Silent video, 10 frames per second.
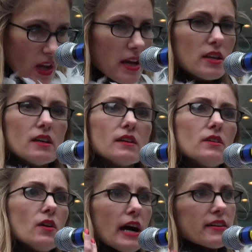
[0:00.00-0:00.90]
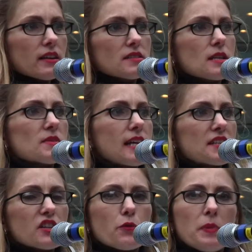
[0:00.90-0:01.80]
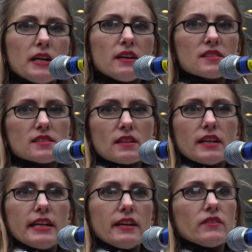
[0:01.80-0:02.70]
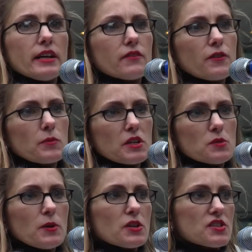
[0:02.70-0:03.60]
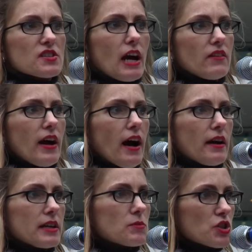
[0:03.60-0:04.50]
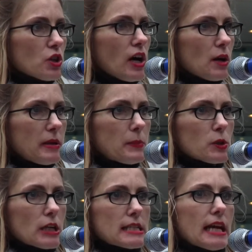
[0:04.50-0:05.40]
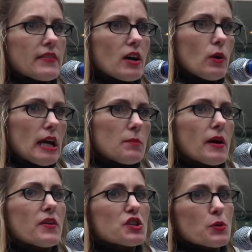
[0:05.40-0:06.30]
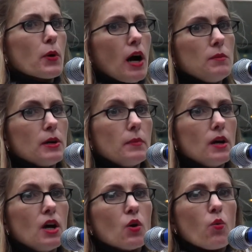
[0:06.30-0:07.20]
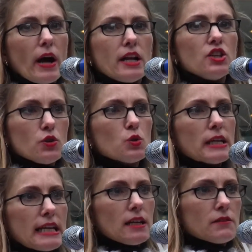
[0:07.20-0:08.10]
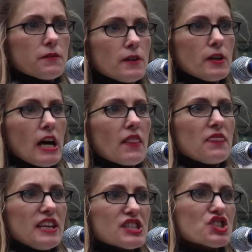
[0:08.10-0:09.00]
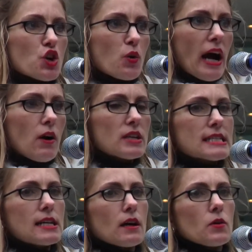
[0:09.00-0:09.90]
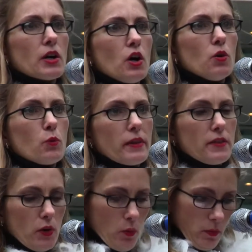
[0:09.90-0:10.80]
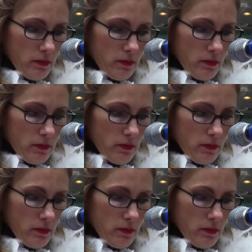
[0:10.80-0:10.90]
and you know, I get some sense of peace and healing from the experiences I've had, and I'm sure a lot of people are going to take that away. But there's a problem. When you leave, this crowd is not going home with you.